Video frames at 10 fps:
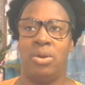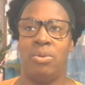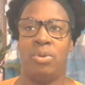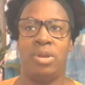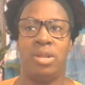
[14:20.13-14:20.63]

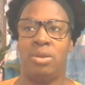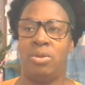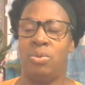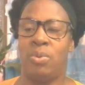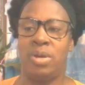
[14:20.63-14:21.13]
what the
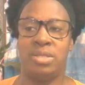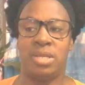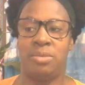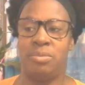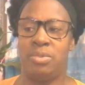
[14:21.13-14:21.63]
Lord
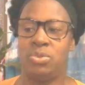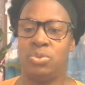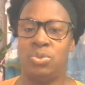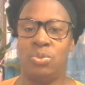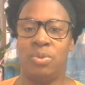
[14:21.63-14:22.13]
wanted
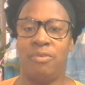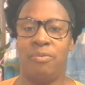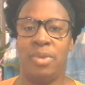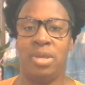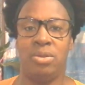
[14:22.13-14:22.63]
to do with
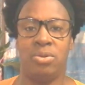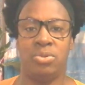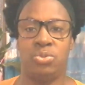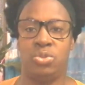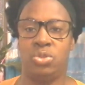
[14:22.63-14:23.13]
me or
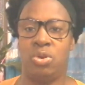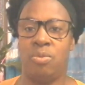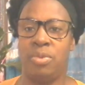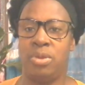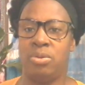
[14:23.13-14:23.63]
to show
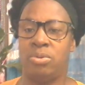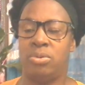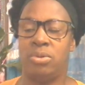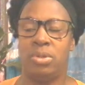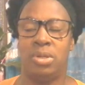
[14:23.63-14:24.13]
me.
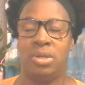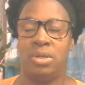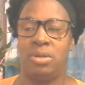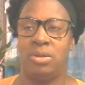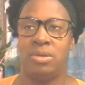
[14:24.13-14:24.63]
Or
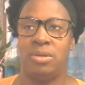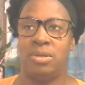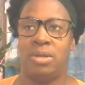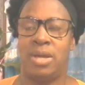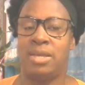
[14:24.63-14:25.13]

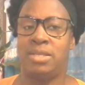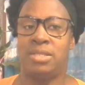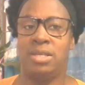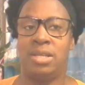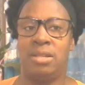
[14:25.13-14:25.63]
I
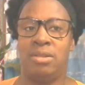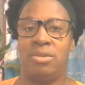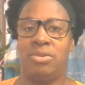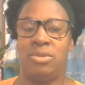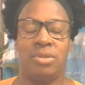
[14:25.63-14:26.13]

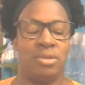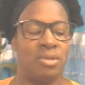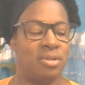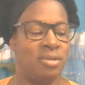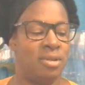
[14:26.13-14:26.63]
still,
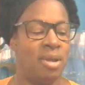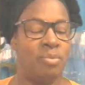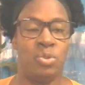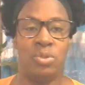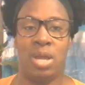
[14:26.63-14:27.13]

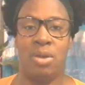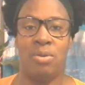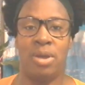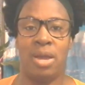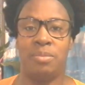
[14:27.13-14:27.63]
up to
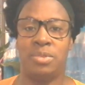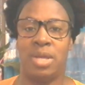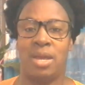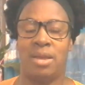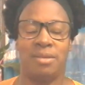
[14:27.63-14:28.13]
now,
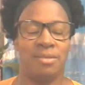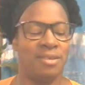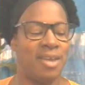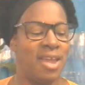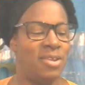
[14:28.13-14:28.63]

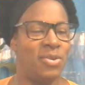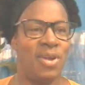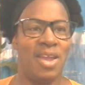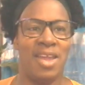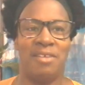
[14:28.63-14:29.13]
I know
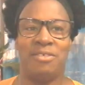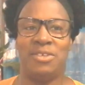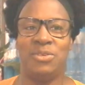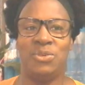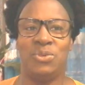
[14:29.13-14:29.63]
I
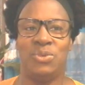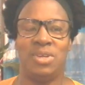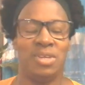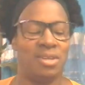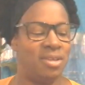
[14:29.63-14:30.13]
haven't do
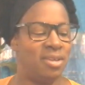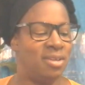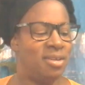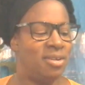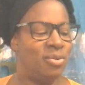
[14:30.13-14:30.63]

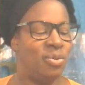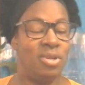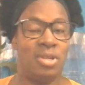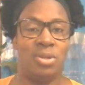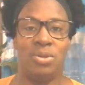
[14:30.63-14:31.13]

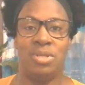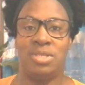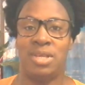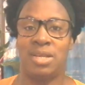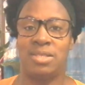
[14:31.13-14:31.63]
what the Lord
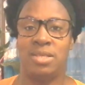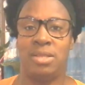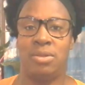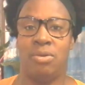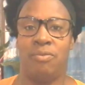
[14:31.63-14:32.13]
is
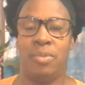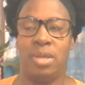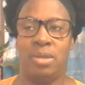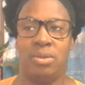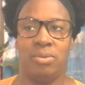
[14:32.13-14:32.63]
asking of me.